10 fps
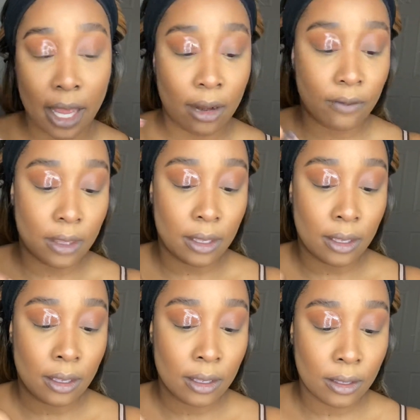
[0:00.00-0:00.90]
out of
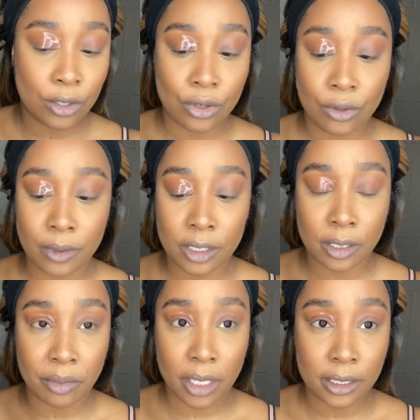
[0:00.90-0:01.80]
the tube is to
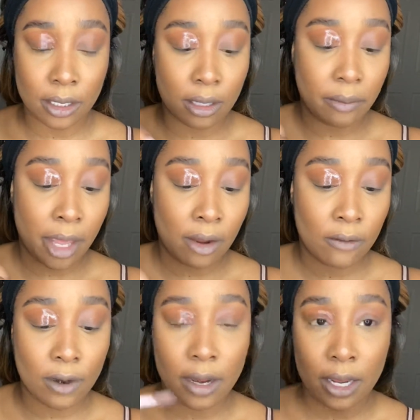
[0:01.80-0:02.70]
place it on the back of
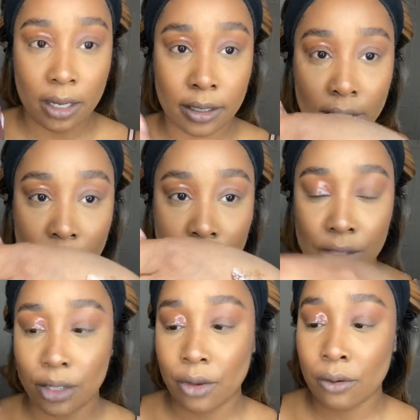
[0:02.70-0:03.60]
our hands like
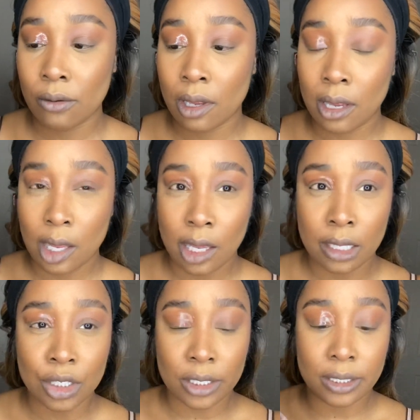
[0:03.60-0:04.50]
so,
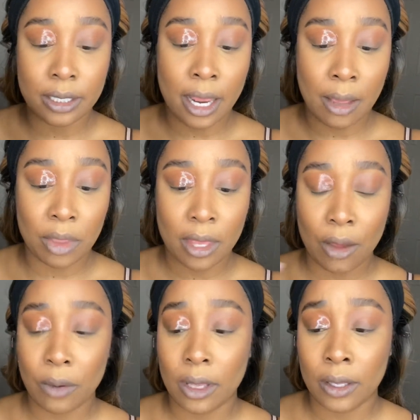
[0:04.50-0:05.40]
and just dab it that
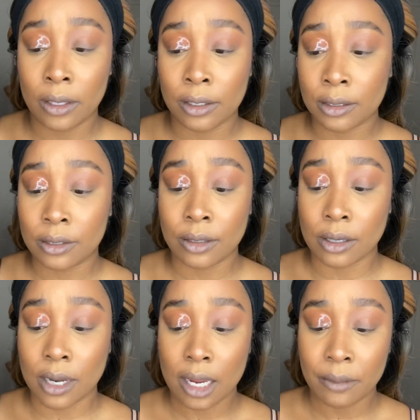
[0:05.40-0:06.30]
way, because girl,
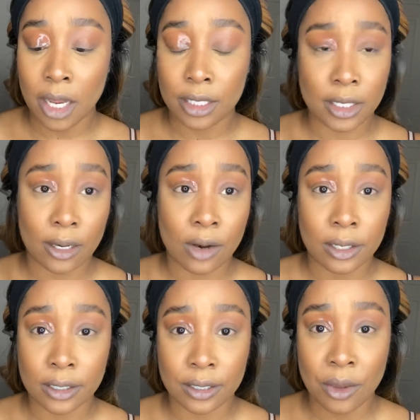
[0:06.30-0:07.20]
I am not trying to
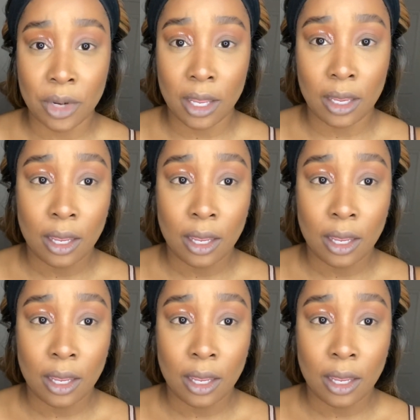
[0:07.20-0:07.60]
cross-contaminate